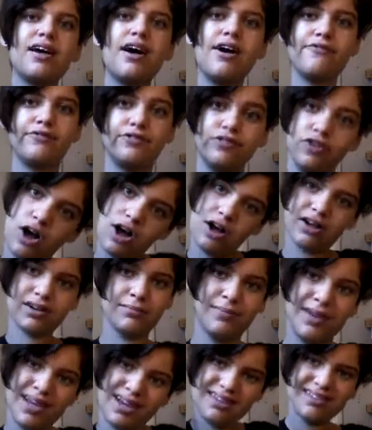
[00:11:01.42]
of
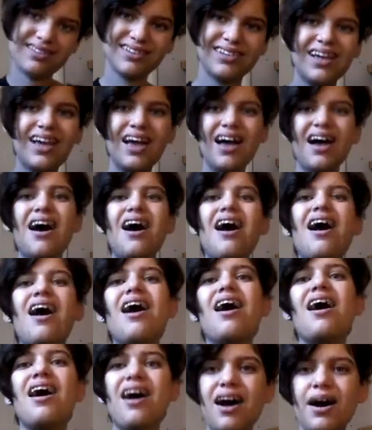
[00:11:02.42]
Vlogmas.
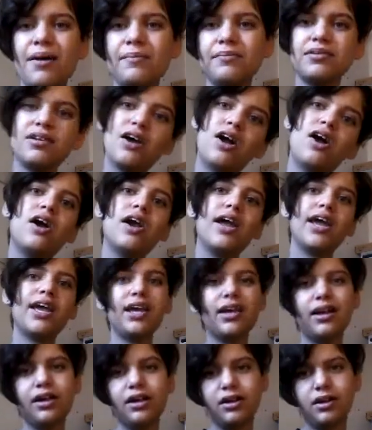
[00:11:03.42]

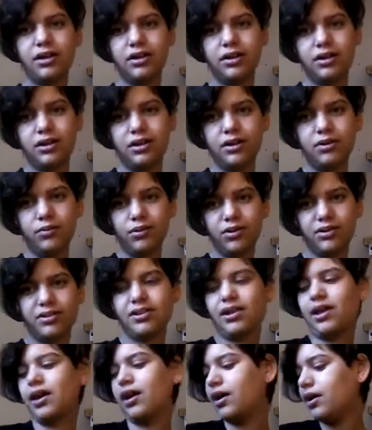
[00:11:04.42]
Sorry, once
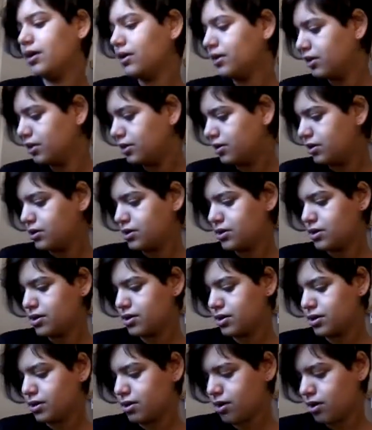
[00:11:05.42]
again,
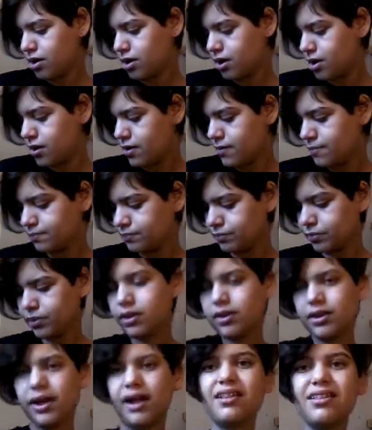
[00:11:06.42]

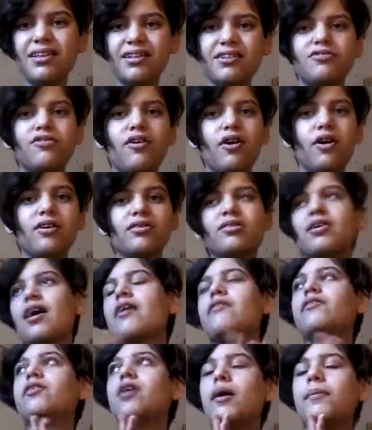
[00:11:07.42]
that these vlogs
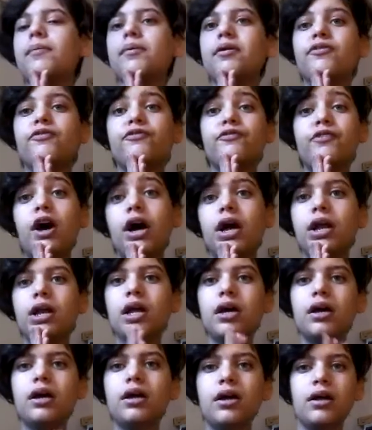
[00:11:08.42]
have not been
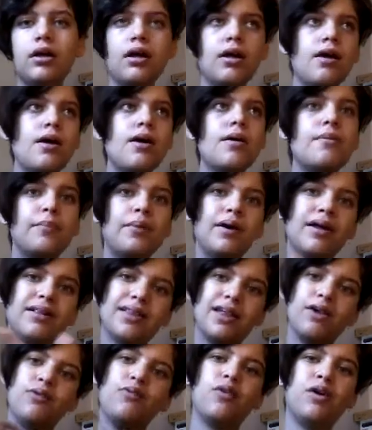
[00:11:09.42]
fun, but
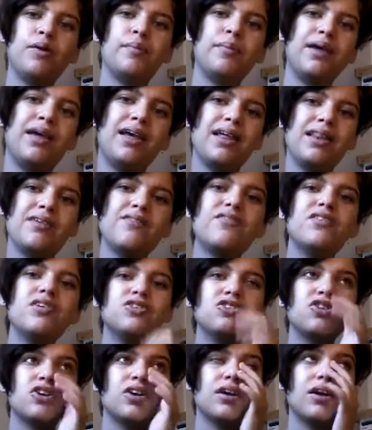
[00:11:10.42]
they will be in the
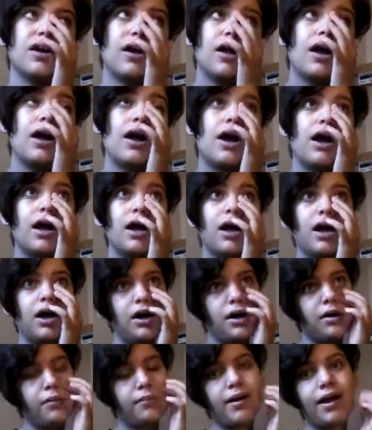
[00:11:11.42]
future.
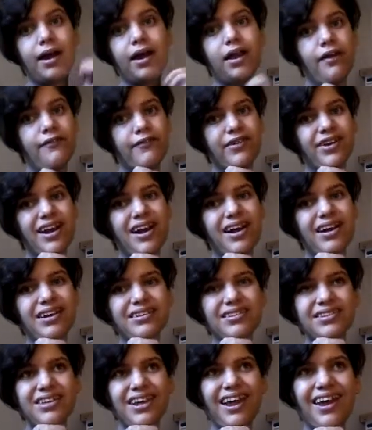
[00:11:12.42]
I love you
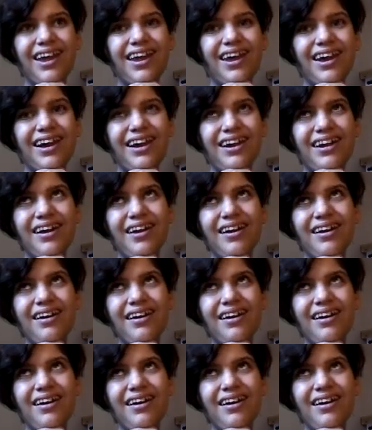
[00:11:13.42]
guys, and